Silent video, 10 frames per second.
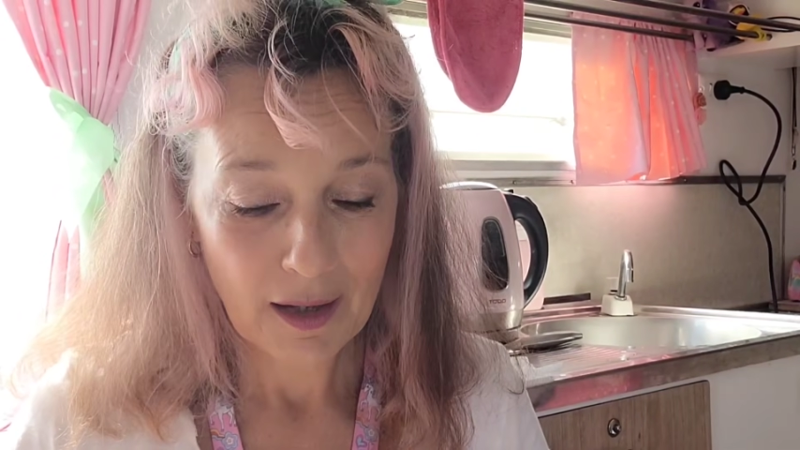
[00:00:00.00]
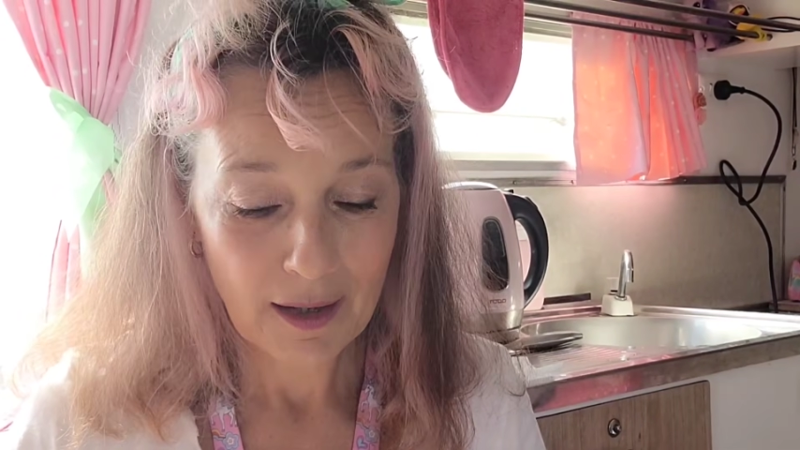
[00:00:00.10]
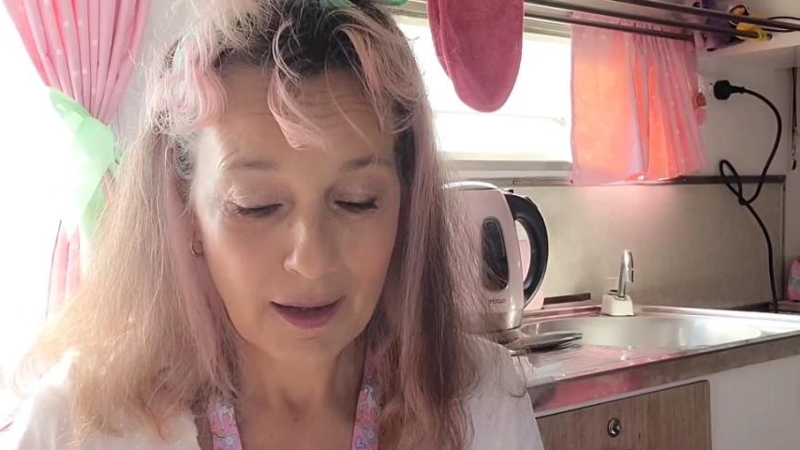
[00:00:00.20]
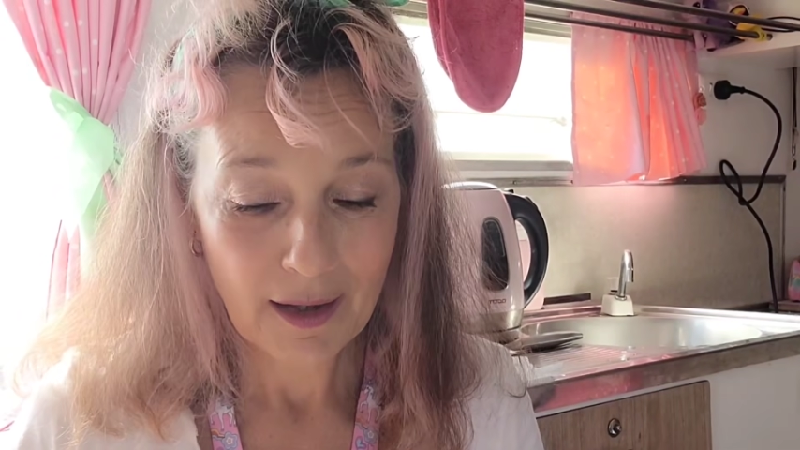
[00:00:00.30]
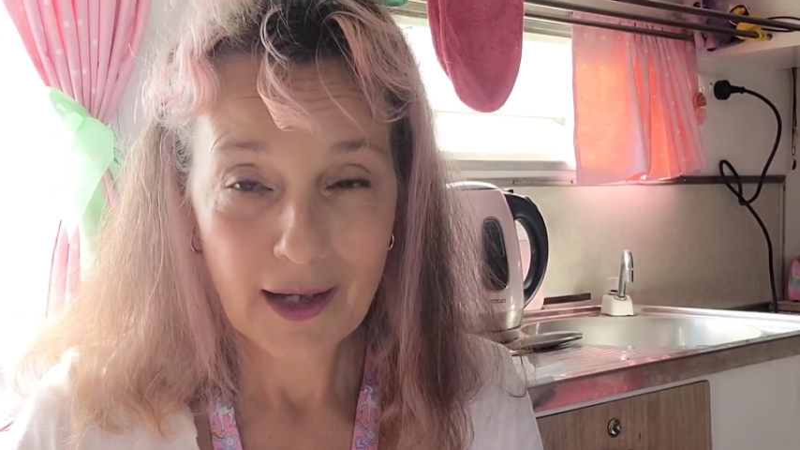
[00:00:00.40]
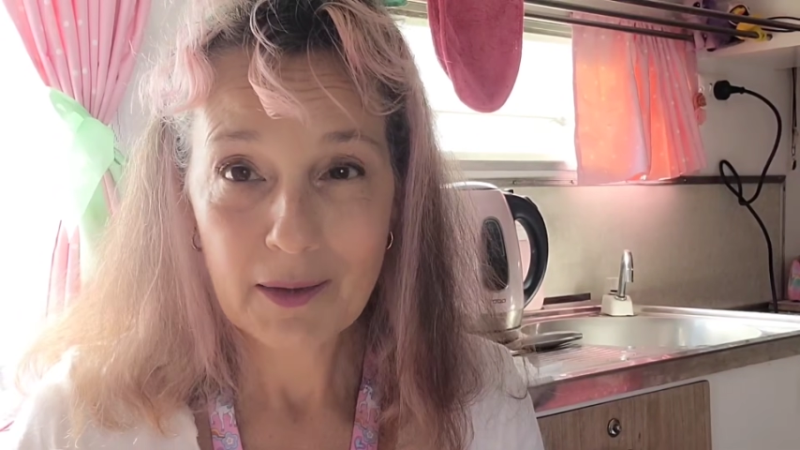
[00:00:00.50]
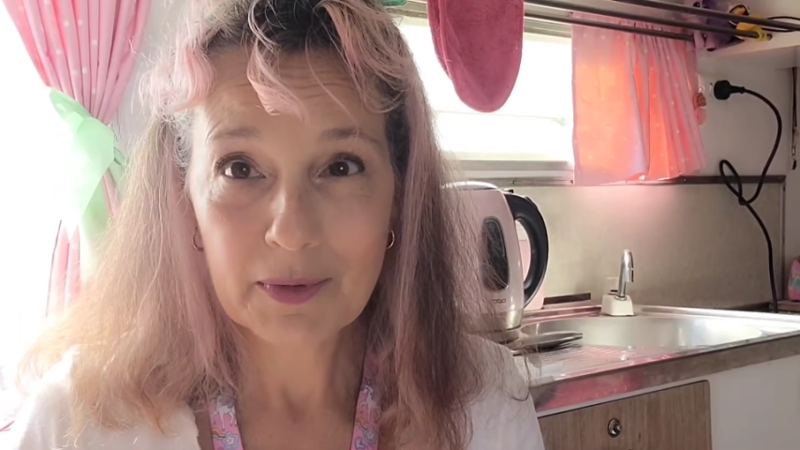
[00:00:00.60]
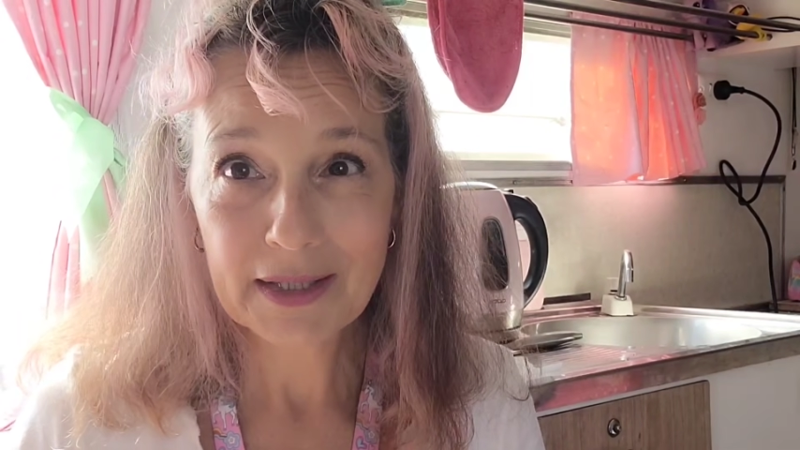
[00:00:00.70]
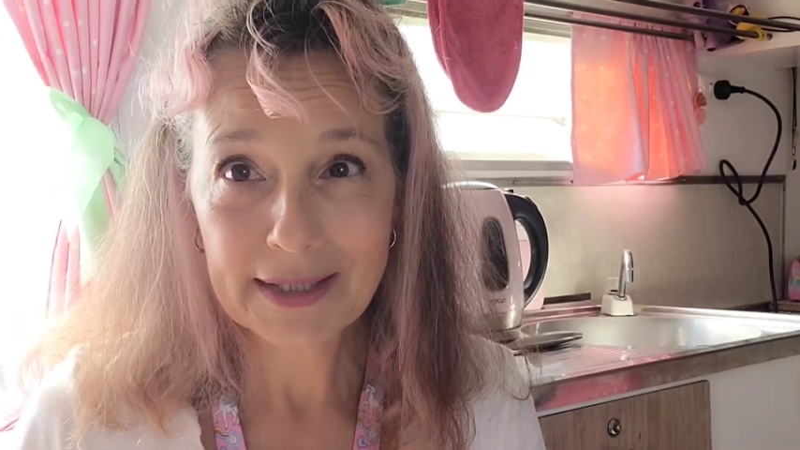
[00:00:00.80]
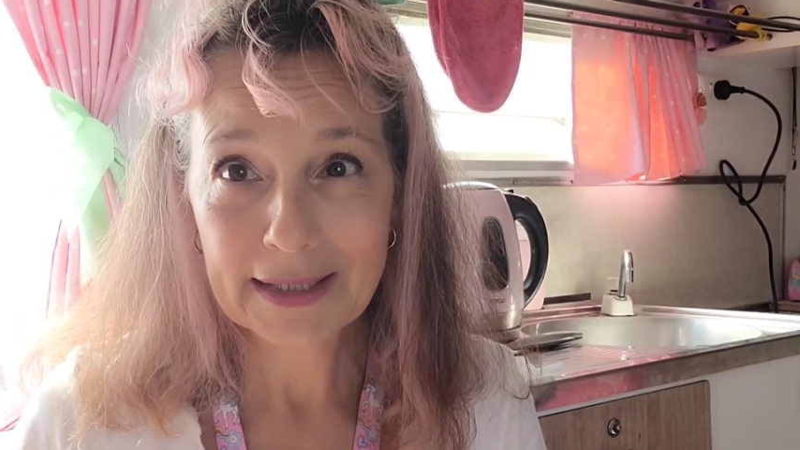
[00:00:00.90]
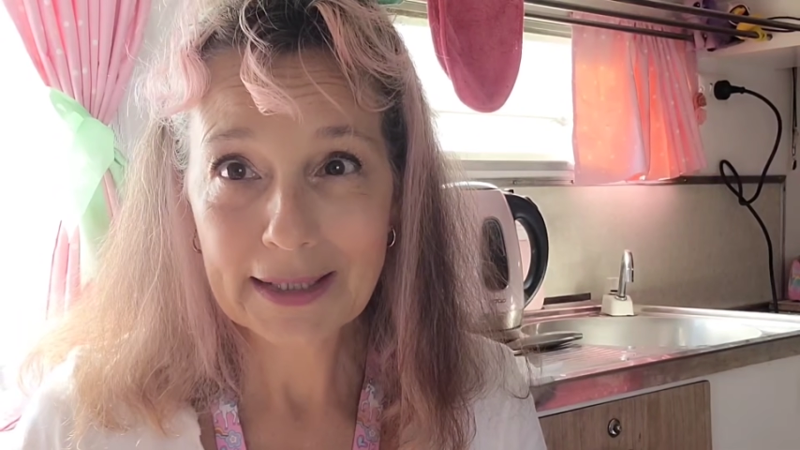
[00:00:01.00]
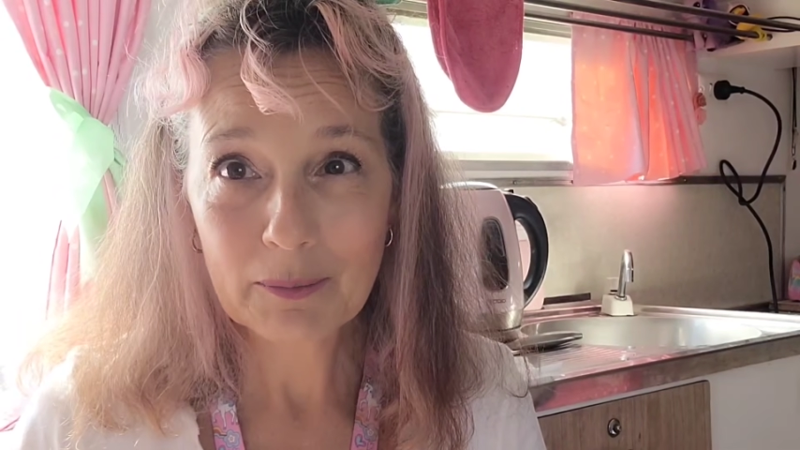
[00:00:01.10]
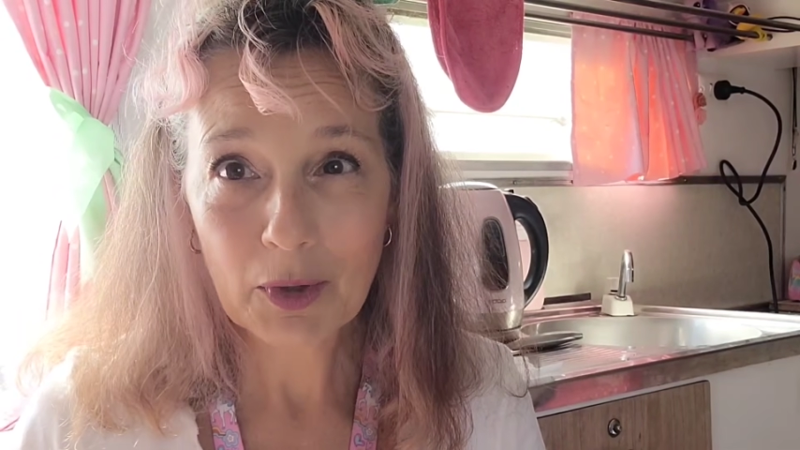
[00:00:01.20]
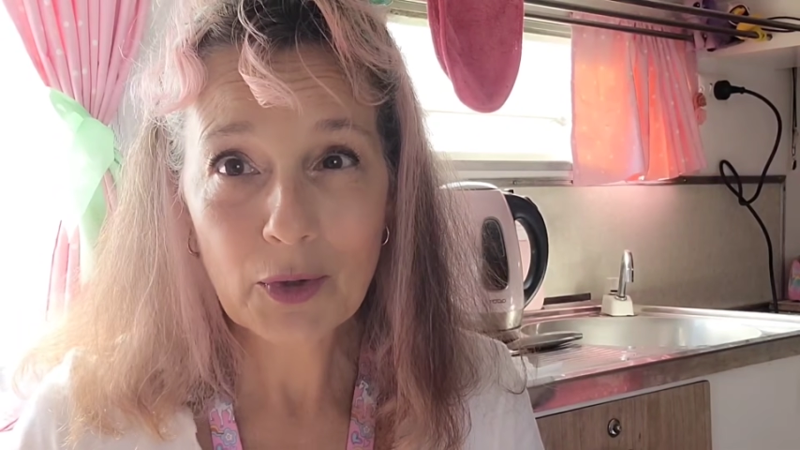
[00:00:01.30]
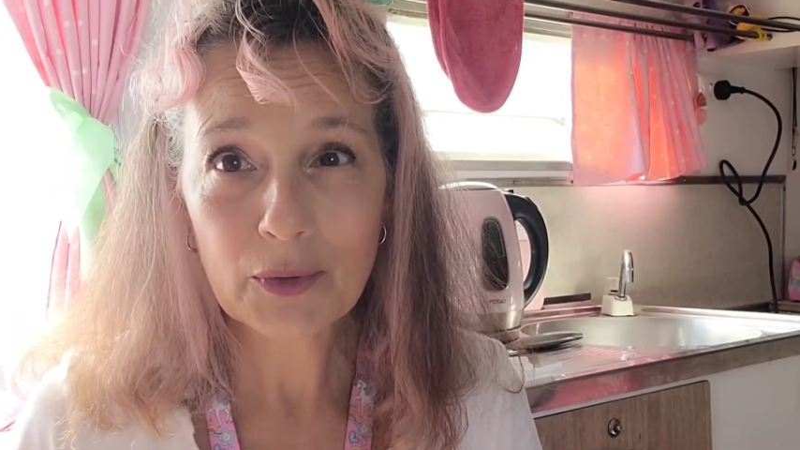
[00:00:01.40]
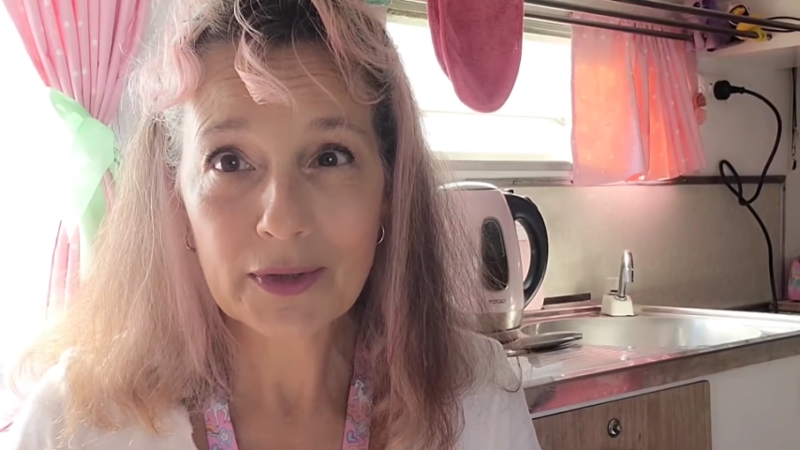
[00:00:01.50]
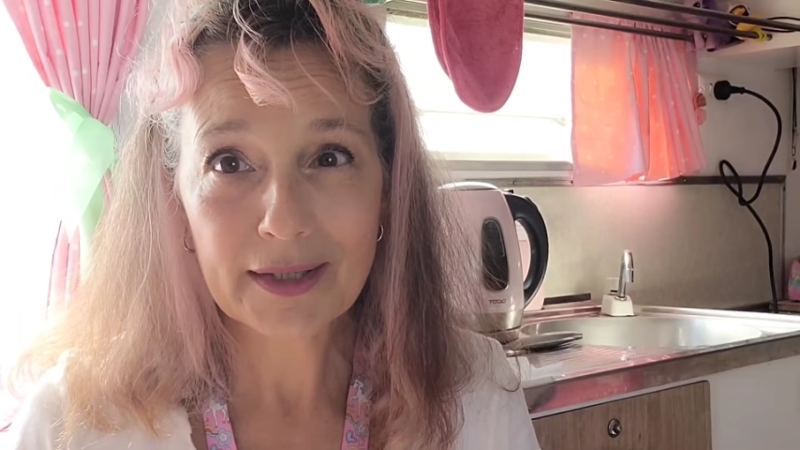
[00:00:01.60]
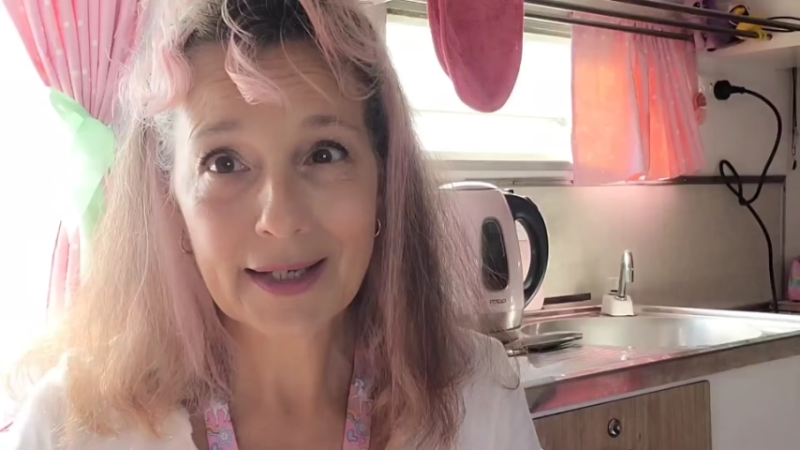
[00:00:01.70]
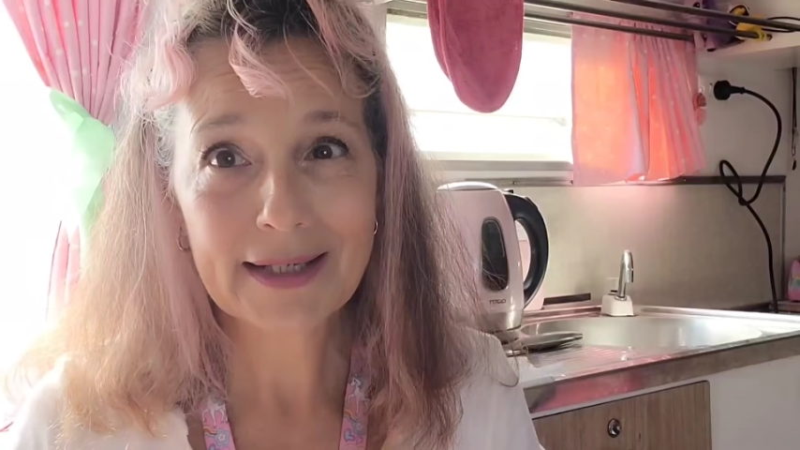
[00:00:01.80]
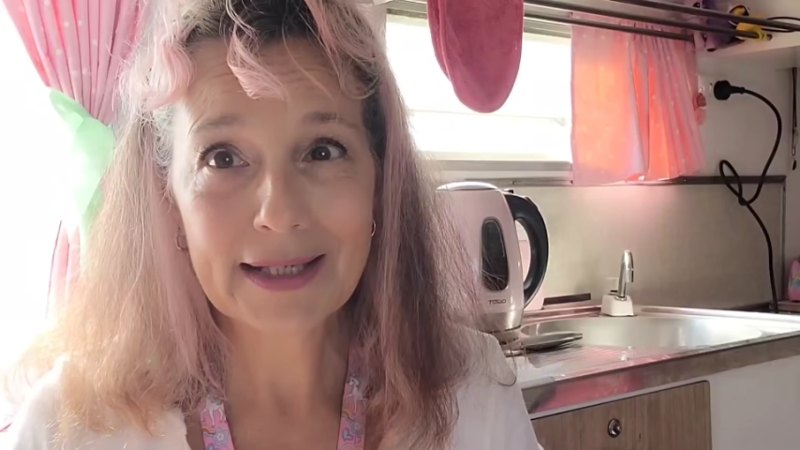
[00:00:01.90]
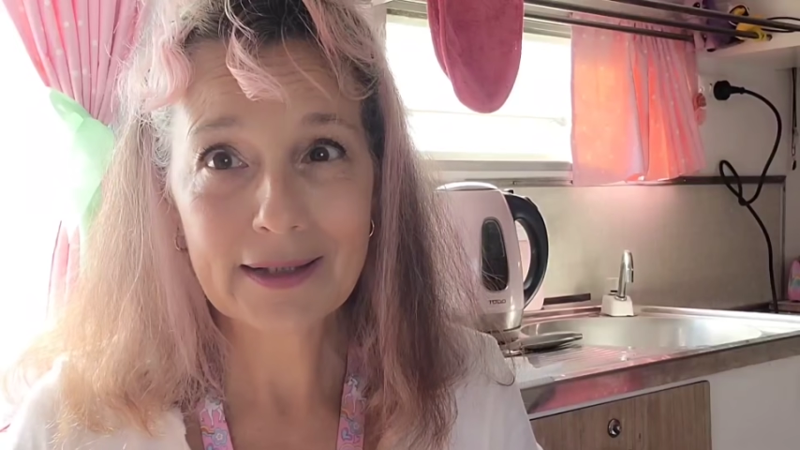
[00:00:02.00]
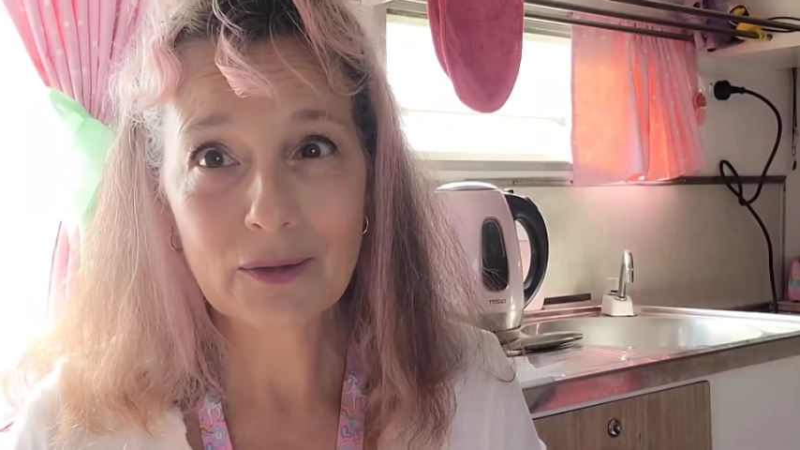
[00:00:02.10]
I am in a healing mode and I need